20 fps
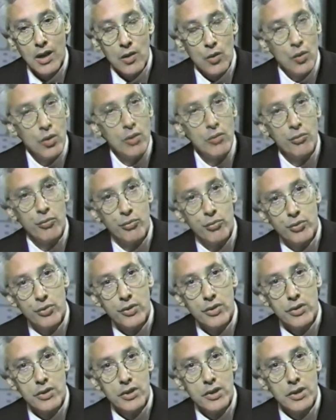and who are
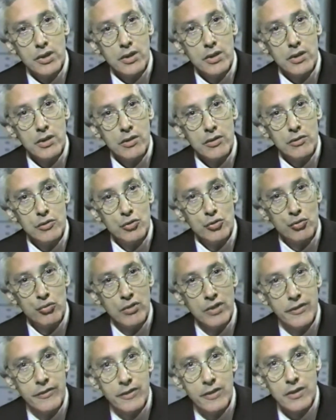really
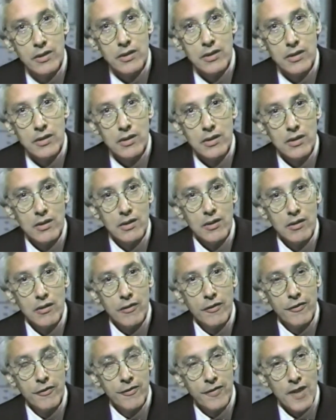driven
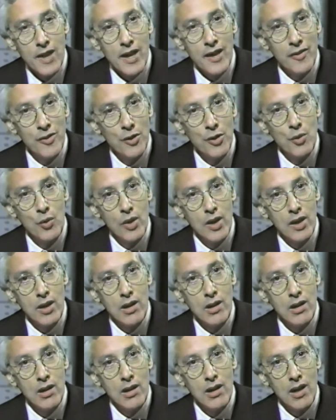find their
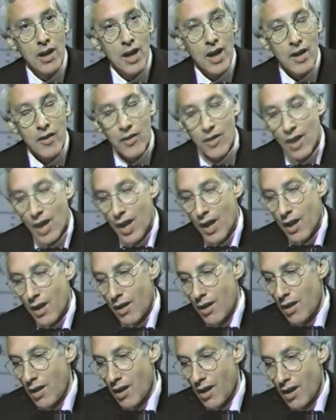way in.
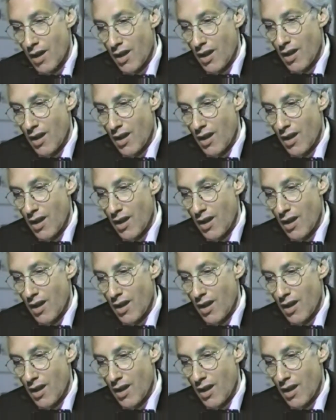And